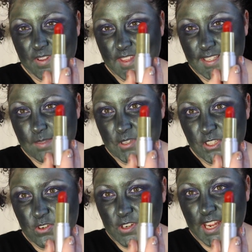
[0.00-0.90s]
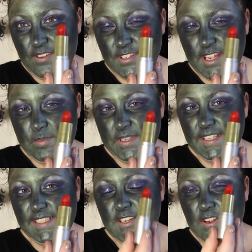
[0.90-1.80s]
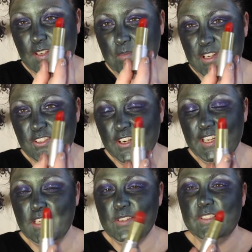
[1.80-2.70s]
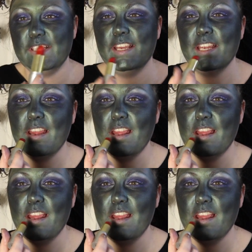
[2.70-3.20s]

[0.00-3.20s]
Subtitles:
of these in my stocking every year because he knows how much I use it.